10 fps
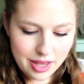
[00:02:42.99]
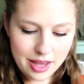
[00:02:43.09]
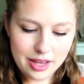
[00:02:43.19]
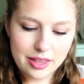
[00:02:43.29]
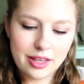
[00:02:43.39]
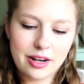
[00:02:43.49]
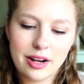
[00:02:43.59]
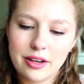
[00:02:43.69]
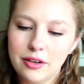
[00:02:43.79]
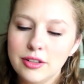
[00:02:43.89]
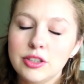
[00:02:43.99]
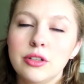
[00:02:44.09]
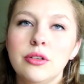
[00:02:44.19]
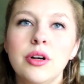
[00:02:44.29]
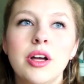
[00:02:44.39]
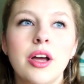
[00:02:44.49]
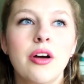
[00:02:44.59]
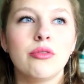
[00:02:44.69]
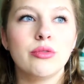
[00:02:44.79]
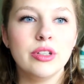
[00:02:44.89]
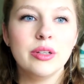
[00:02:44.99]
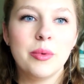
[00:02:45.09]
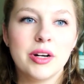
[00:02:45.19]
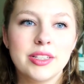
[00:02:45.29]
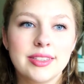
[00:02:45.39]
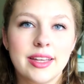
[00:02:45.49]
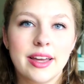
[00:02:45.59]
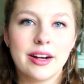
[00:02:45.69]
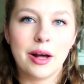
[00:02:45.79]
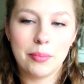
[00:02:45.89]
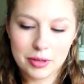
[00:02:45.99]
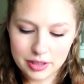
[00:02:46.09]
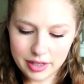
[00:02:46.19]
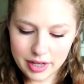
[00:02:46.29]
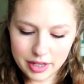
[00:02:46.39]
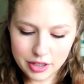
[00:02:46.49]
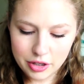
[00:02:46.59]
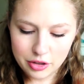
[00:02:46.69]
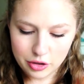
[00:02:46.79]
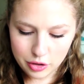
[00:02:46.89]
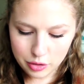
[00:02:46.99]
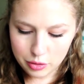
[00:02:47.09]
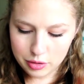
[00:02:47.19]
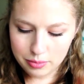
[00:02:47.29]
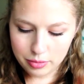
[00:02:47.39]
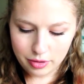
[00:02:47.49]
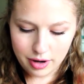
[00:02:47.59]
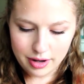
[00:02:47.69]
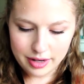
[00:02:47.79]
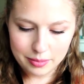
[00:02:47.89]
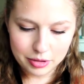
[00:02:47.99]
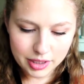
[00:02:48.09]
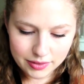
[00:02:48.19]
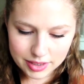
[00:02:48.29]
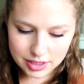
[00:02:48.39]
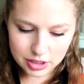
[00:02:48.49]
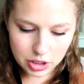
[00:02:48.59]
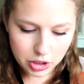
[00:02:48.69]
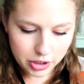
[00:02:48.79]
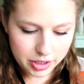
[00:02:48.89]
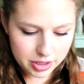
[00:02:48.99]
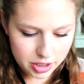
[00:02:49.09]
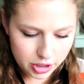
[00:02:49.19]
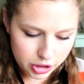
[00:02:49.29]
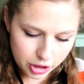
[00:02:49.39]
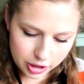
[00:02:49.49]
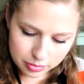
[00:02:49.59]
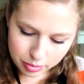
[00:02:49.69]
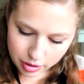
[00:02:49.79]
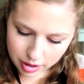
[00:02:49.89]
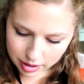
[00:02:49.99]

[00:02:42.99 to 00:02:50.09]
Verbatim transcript: And then I also really wanted to get a plain nude bra. And I believe this is called the t-shirt bra.